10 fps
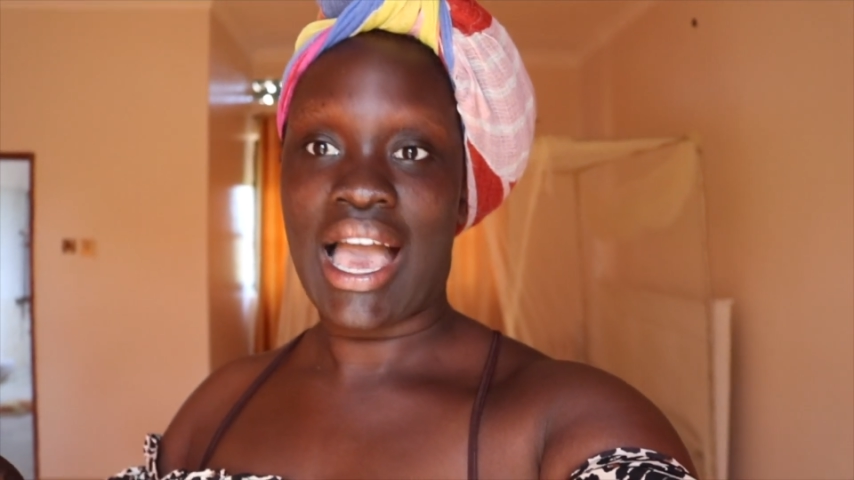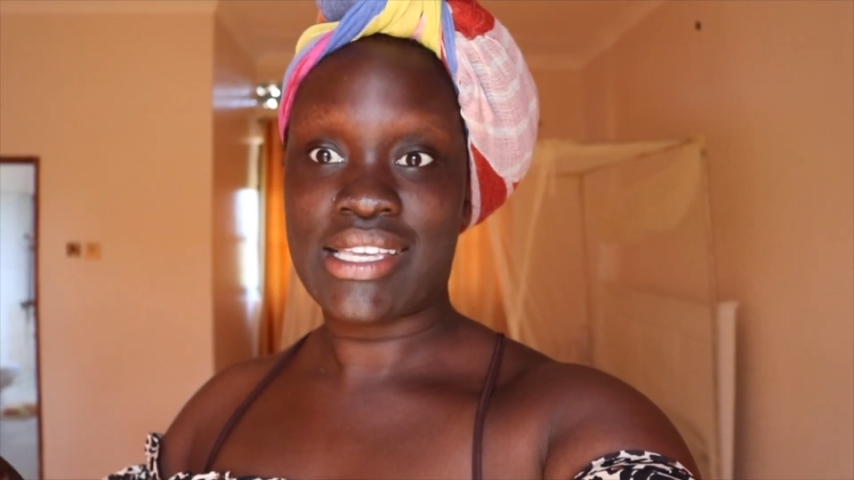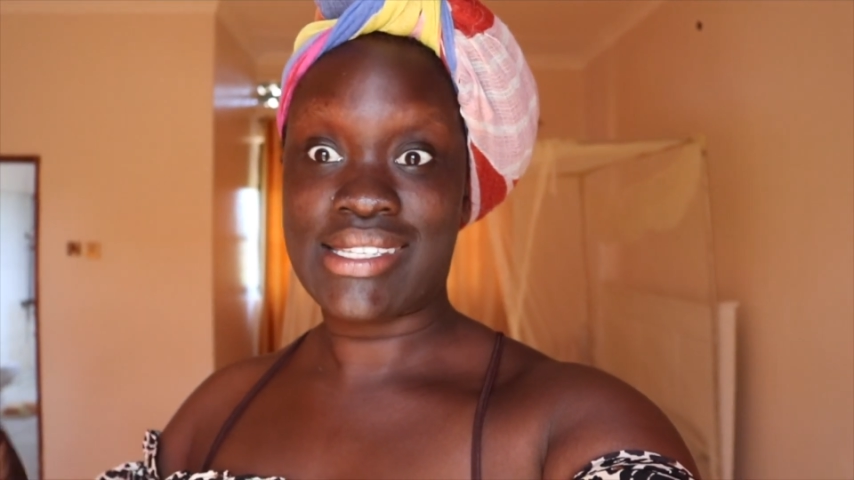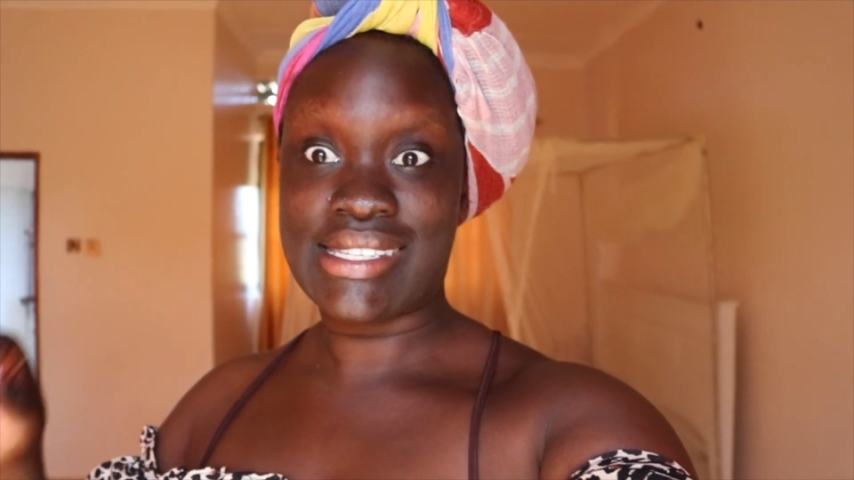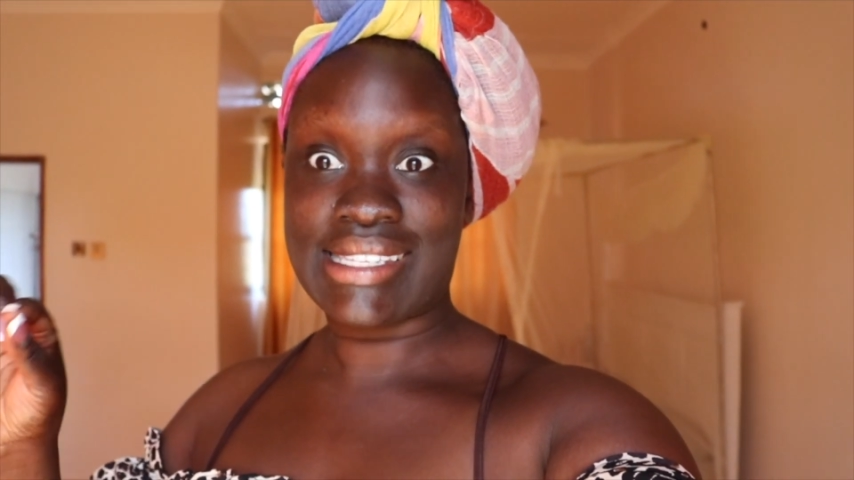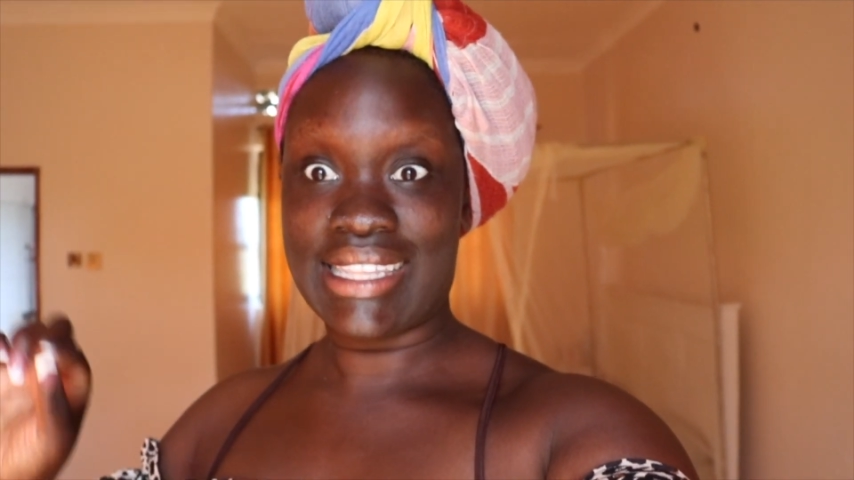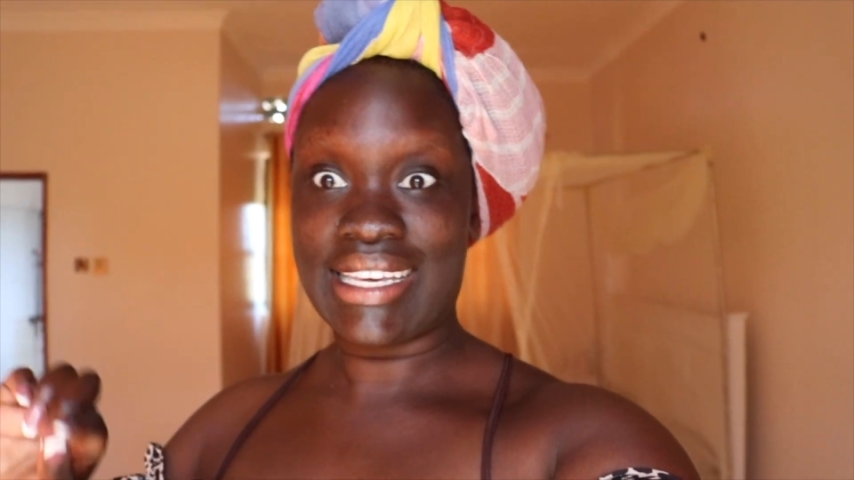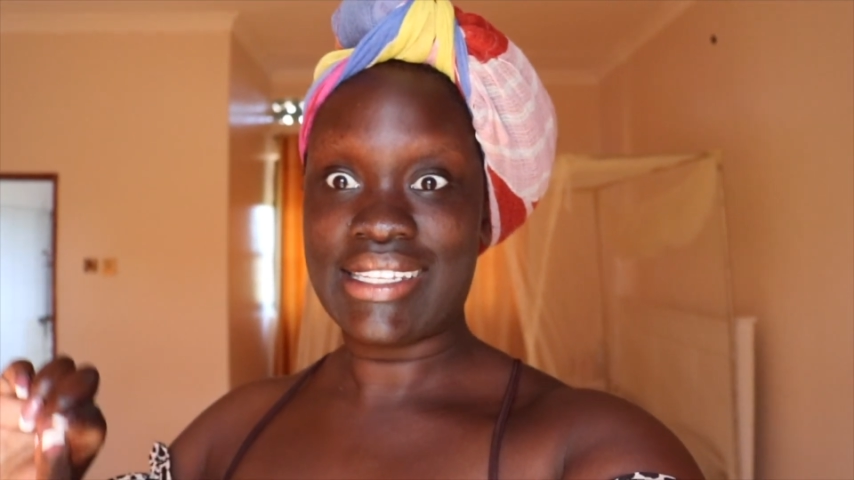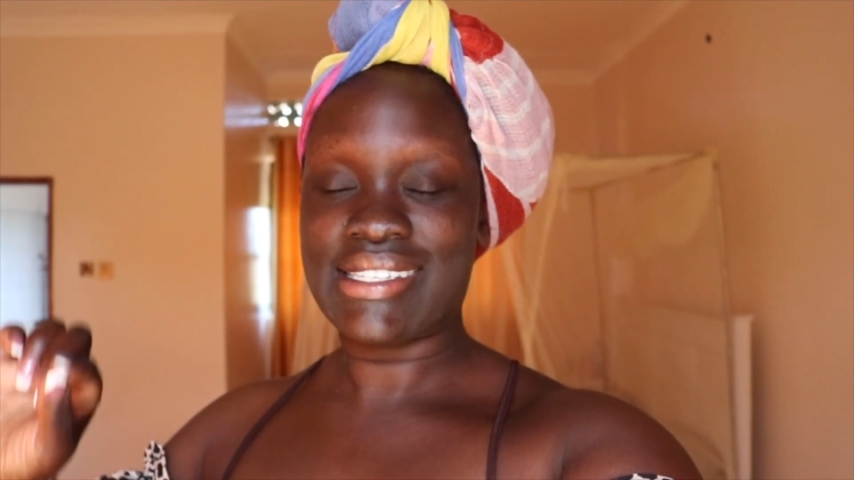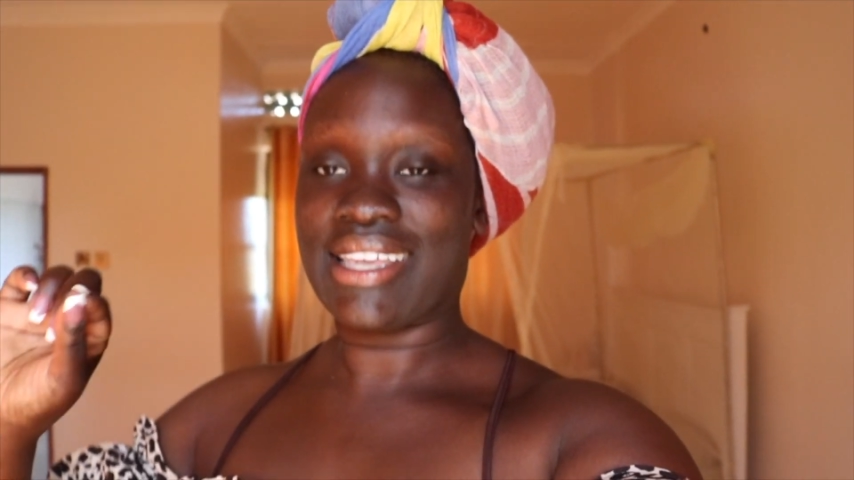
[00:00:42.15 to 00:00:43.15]

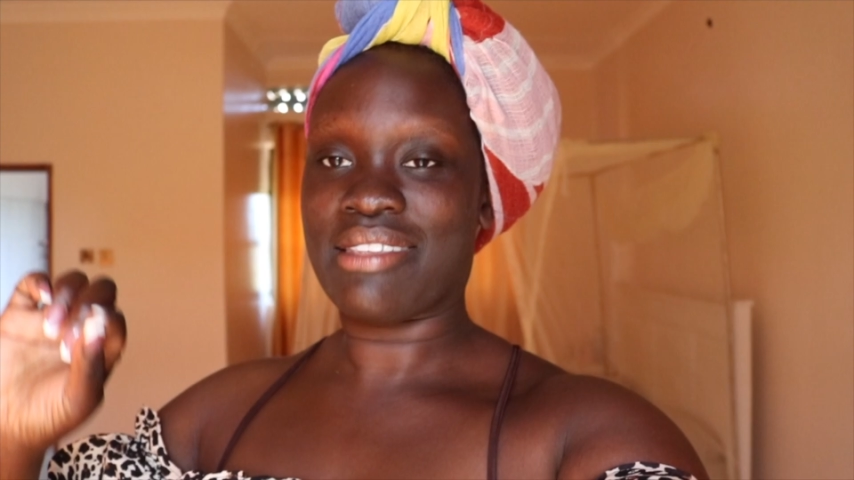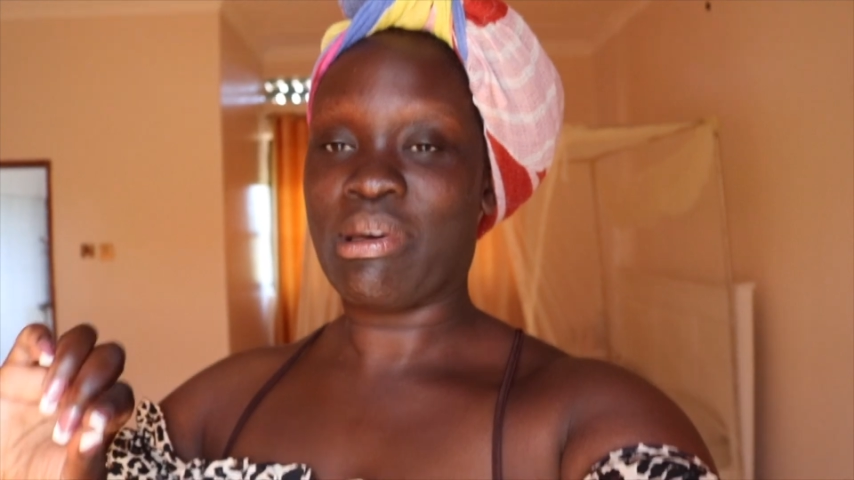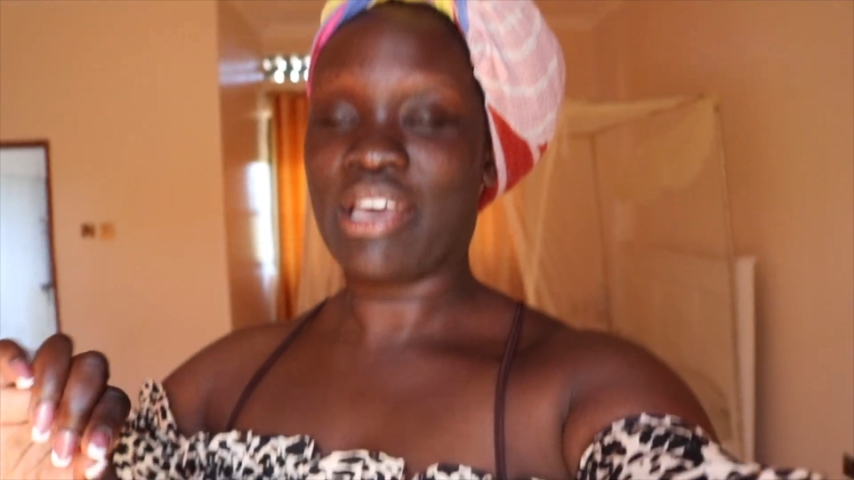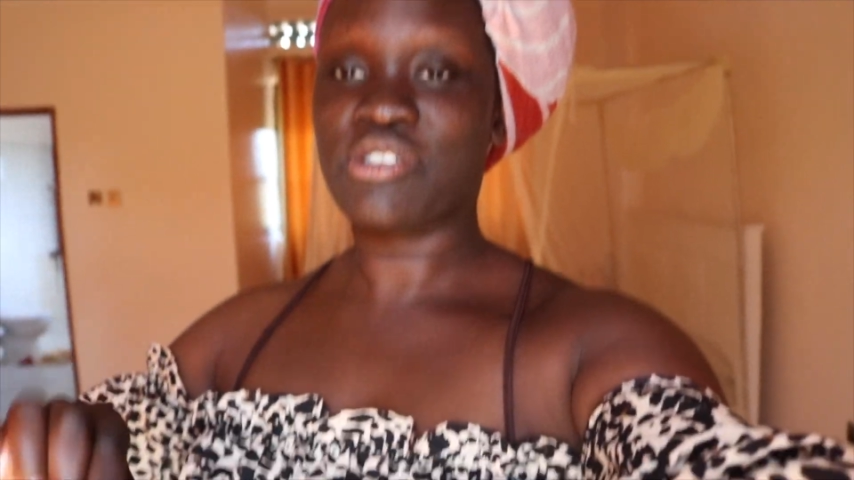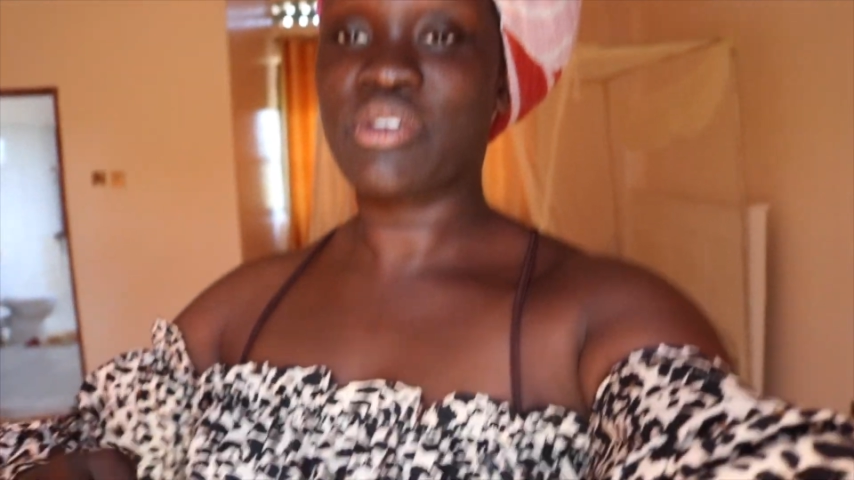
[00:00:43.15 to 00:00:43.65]
slit at the back. So